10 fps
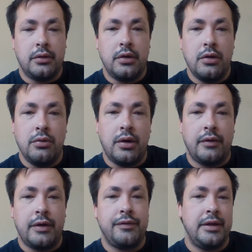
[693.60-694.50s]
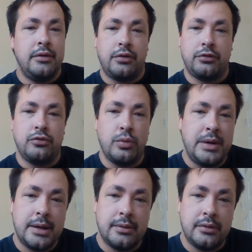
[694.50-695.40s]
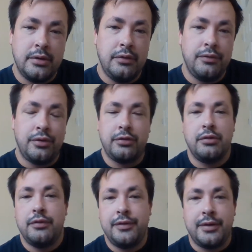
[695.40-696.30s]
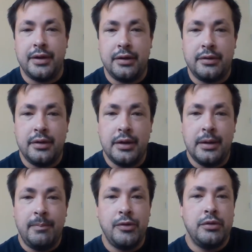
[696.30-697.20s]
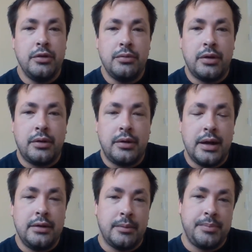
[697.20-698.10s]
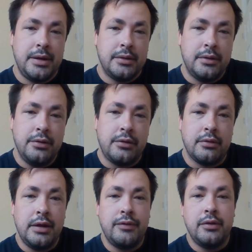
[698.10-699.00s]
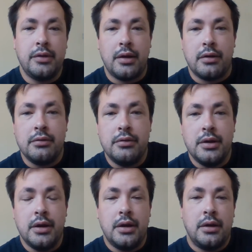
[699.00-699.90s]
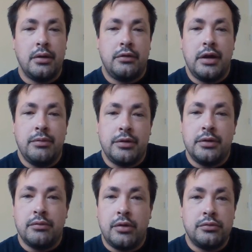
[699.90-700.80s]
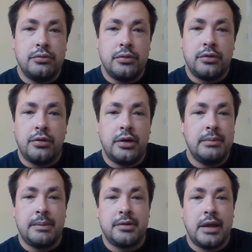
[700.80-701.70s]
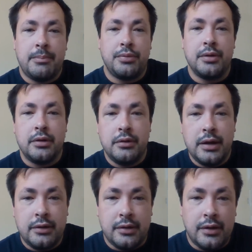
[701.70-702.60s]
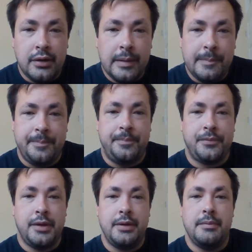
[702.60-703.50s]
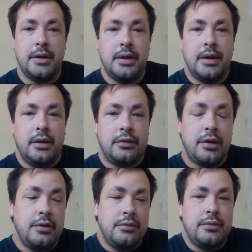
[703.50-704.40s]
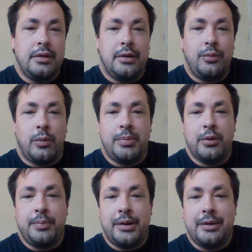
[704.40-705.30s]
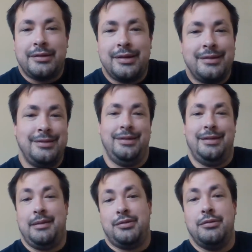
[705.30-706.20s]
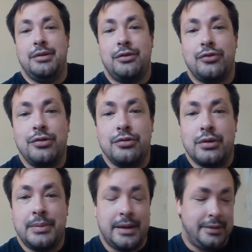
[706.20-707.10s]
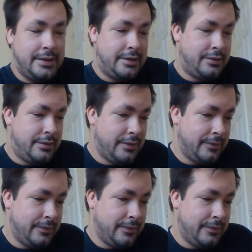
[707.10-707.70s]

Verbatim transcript: you are, have then lost your battle. You've lost your fight. You know, you are end up being the loser, even though she was in the wrong all the time up to that point you hit her. Yeah. So you know what Bill Burr says is absolutely true about that.